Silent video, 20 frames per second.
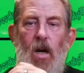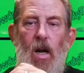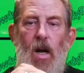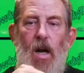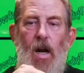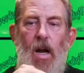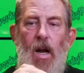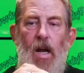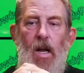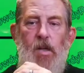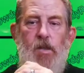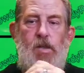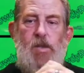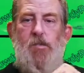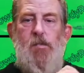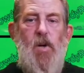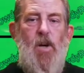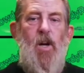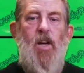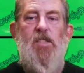And
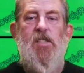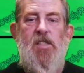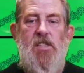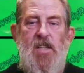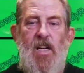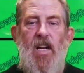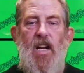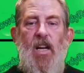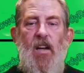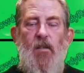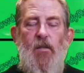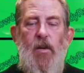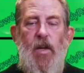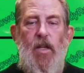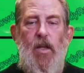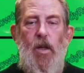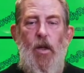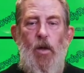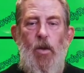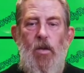just because it's
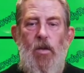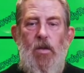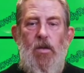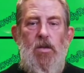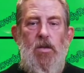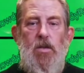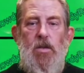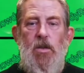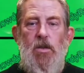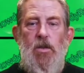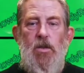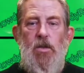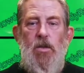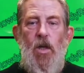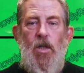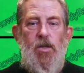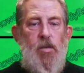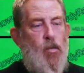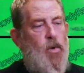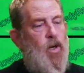inconvenient,
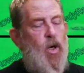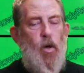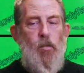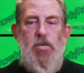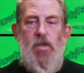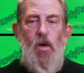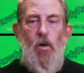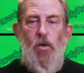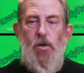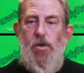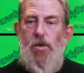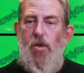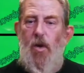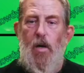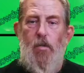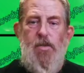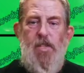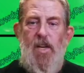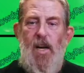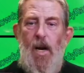someone comes along and
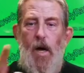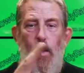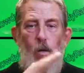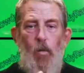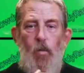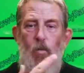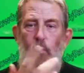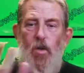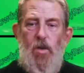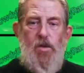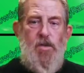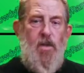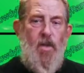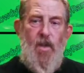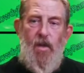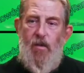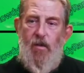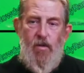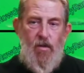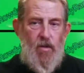scrapes it out with
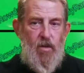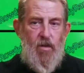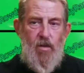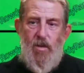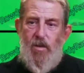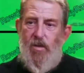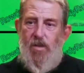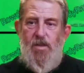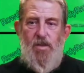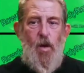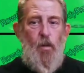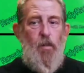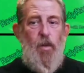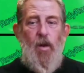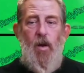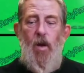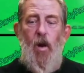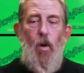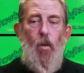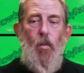
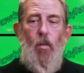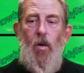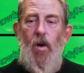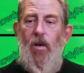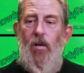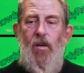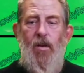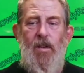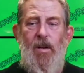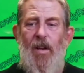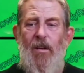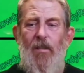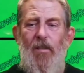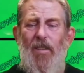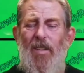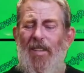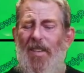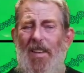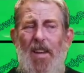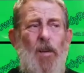something no
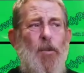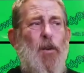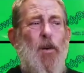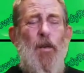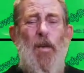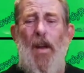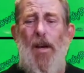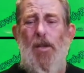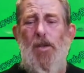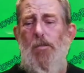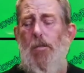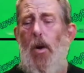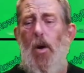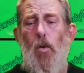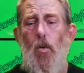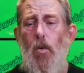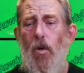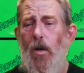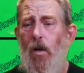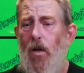different than a spoon